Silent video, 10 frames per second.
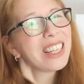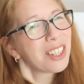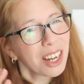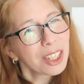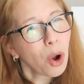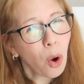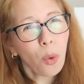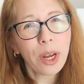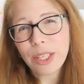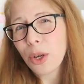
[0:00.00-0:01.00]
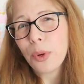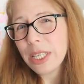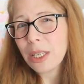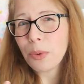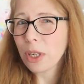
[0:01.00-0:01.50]
It's not always so
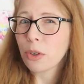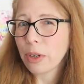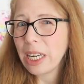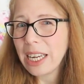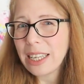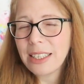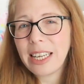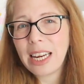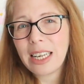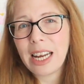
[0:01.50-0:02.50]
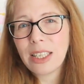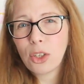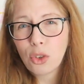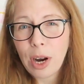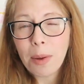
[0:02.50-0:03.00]
easy with acrylic to get a
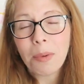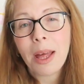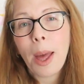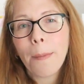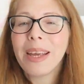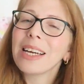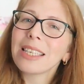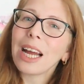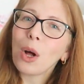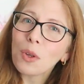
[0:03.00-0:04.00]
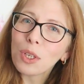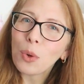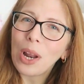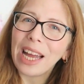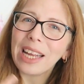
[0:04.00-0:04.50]
nice drape because I
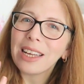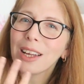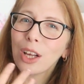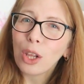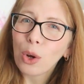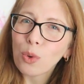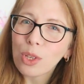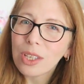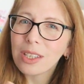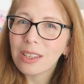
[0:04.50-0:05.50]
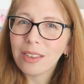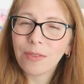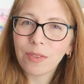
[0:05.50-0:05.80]
also like closed